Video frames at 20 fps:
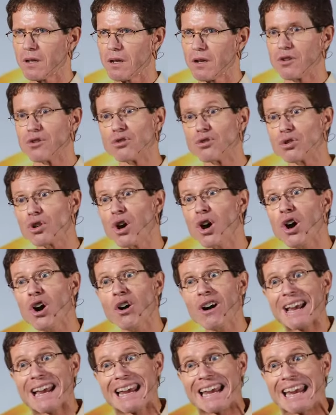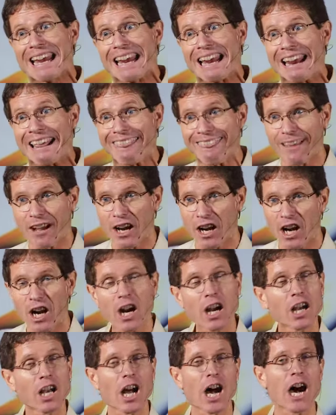So
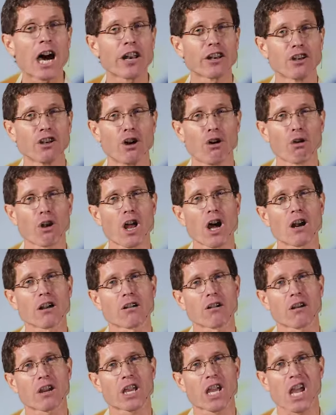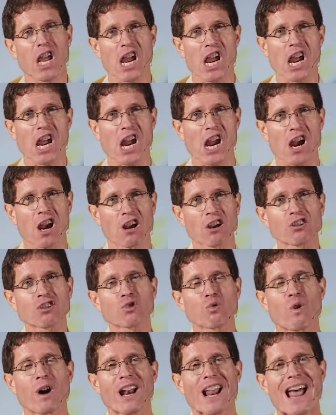either God no longer cares
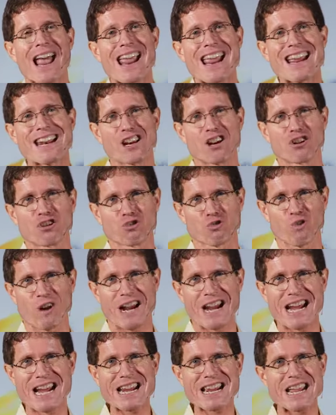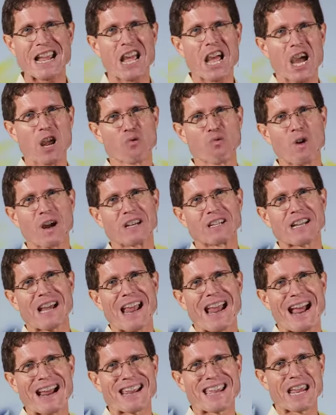what I eat and drink and what
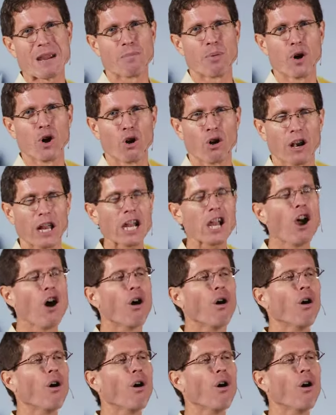day I keep holy,